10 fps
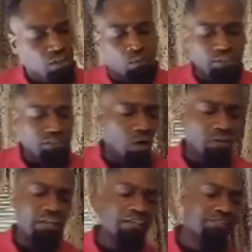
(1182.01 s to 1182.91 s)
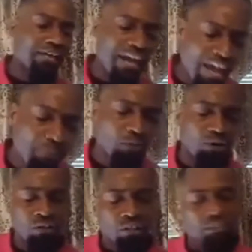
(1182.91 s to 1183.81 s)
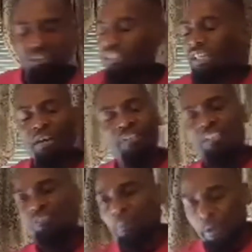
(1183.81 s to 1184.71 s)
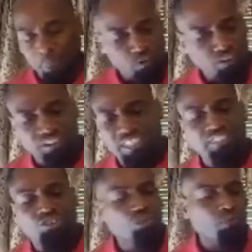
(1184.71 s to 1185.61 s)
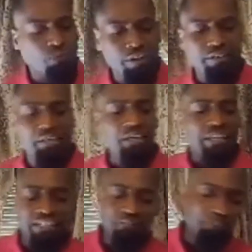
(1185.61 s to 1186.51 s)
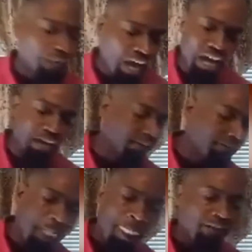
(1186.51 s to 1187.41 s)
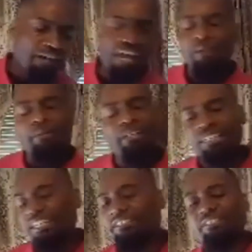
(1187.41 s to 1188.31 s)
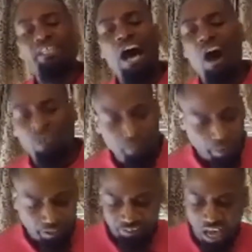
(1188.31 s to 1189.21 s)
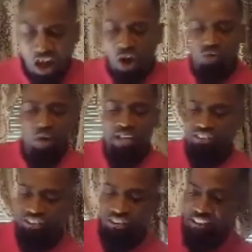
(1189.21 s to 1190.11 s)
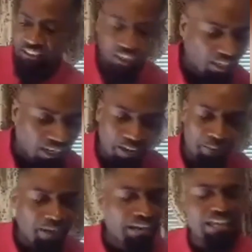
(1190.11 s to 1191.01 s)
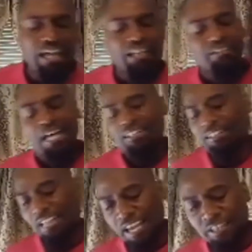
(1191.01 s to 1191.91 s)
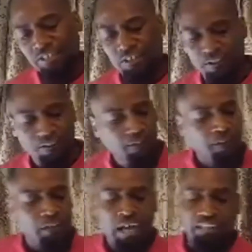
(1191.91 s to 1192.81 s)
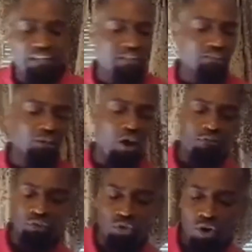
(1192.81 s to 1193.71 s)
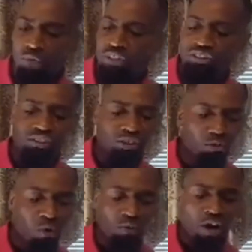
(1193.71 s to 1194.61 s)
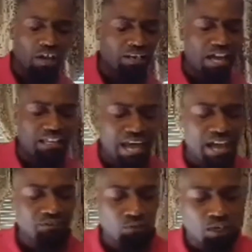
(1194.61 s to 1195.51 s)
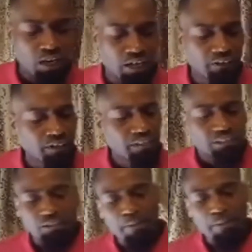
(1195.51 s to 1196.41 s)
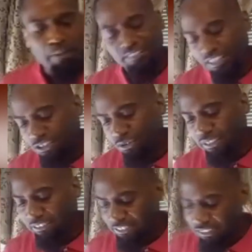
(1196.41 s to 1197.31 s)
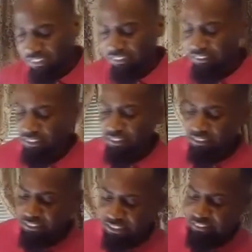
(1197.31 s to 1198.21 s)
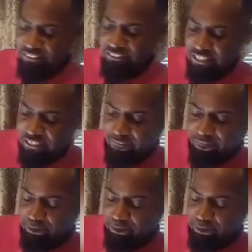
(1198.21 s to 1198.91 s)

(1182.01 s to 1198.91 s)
Yes. We know that he's able to deliver his people, to set you free. His blood came and cleansed us all and made us all righteousness. Amen. I, I thank you. I thank you, Lord, for doing what you do, oh God, in our lives, oh God. Somebody say you ain't seen nothing yet.